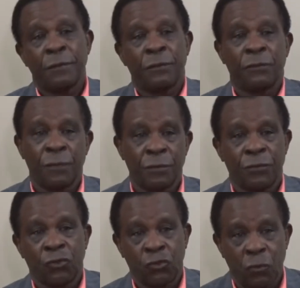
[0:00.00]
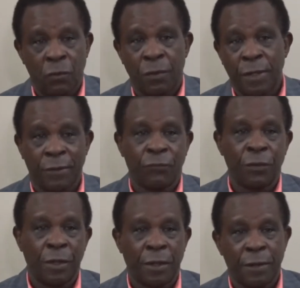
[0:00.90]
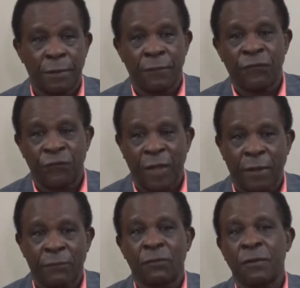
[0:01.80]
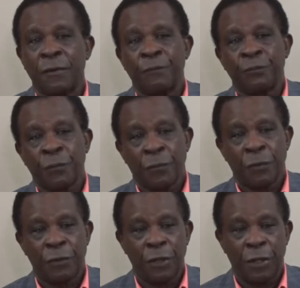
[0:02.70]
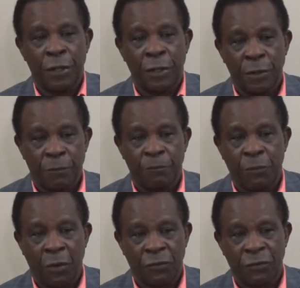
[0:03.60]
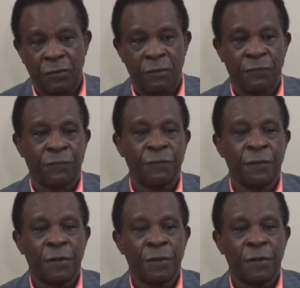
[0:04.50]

to ensure that we can affect the positive